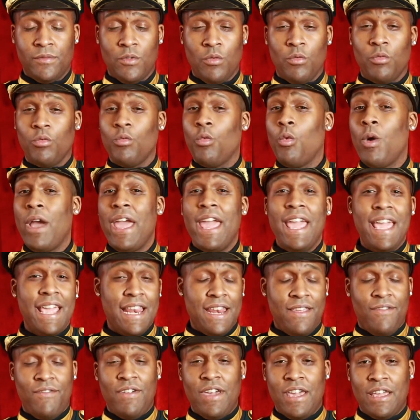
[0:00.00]
Way in
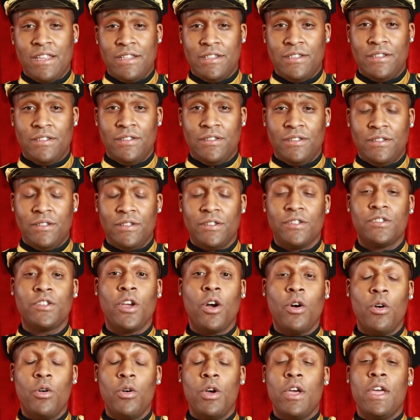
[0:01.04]
advance.
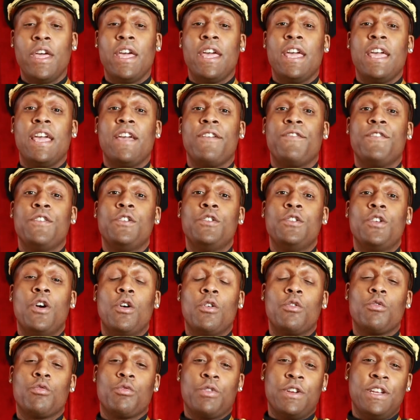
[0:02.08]
So if you
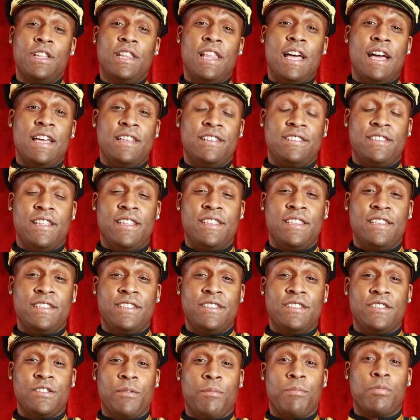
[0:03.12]
don't realize that this
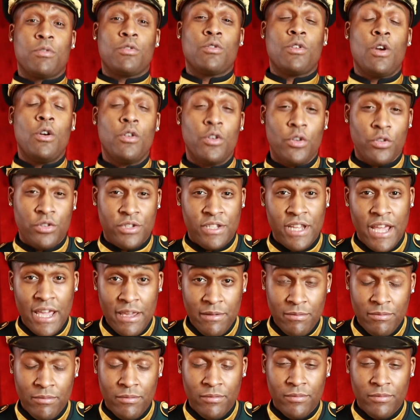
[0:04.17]
is a prototype,